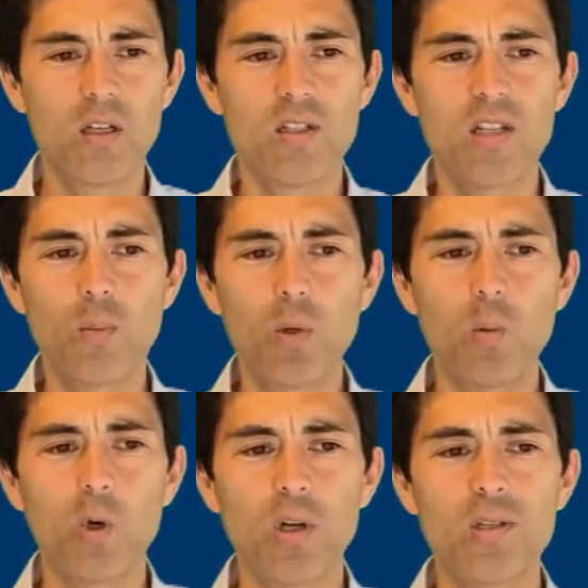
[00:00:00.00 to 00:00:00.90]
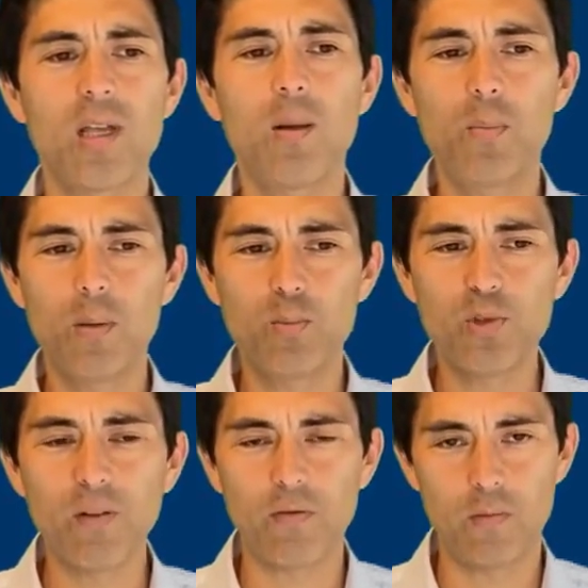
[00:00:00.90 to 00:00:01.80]
Simple words and be
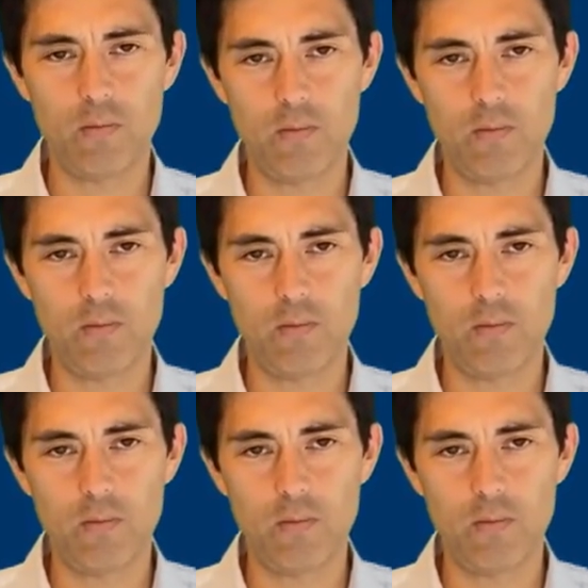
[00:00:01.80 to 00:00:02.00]
brief.